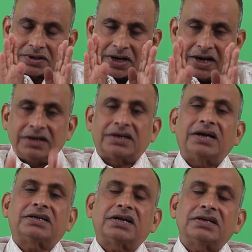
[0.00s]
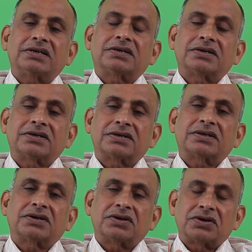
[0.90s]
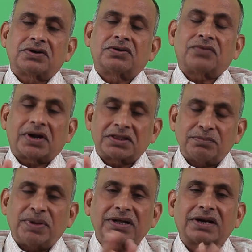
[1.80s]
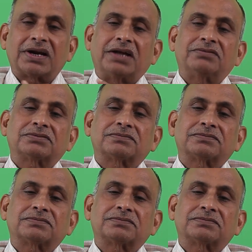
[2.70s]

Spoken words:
entitled for the better life,